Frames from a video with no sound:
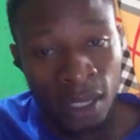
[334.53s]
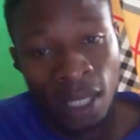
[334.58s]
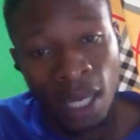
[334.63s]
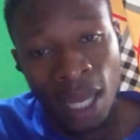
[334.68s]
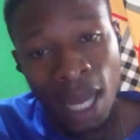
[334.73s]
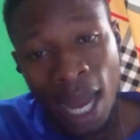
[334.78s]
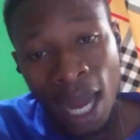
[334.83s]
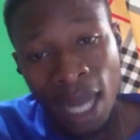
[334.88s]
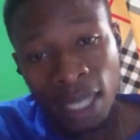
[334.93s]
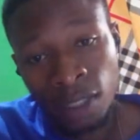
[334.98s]

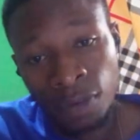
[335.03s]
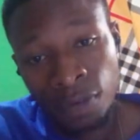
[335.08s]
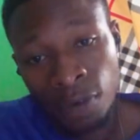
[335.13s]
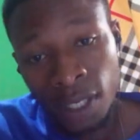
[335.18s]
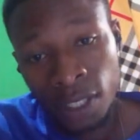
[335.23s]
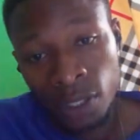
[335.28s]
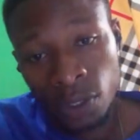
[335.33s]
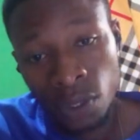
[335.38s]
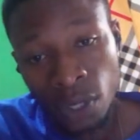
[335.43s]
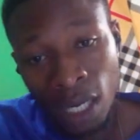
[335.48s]
As I've already
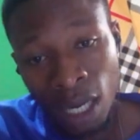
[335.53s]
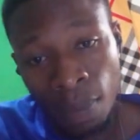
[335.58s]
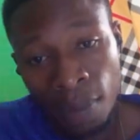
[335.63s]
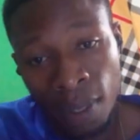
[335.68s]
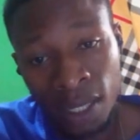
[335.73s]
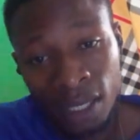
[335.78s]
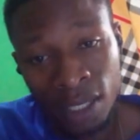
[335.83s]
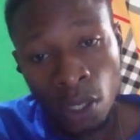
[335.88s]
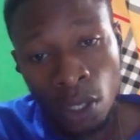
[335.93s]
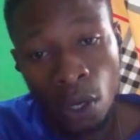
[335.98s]
talked about it,
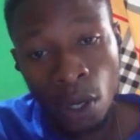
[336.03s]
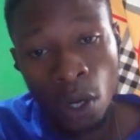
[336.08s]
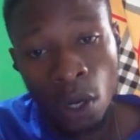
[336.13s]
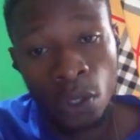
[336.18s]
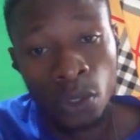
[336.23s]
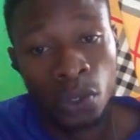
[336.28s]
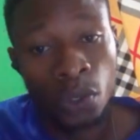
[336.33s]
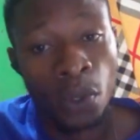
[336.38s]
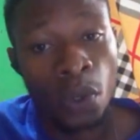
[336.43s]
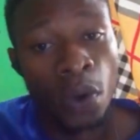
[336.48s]
also
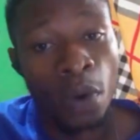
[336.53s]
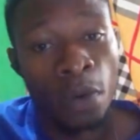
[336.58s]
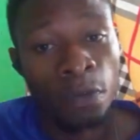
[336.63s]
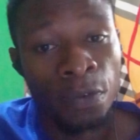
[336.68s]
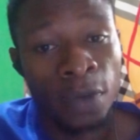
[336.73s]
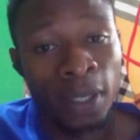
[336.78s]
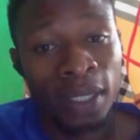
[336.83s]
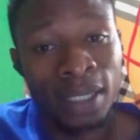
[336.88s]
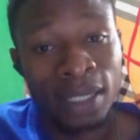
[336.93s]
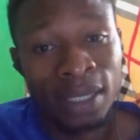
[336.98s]
convert
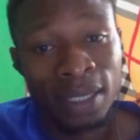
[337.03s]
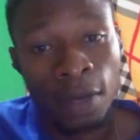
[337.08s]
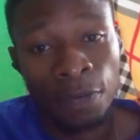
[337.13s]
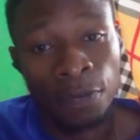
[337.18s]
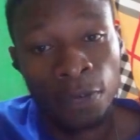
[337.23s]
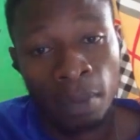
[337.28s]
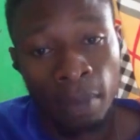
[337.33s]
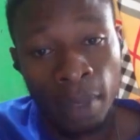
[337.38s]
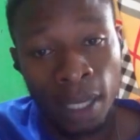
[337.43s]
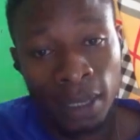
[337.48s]
data
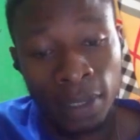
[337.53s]
format.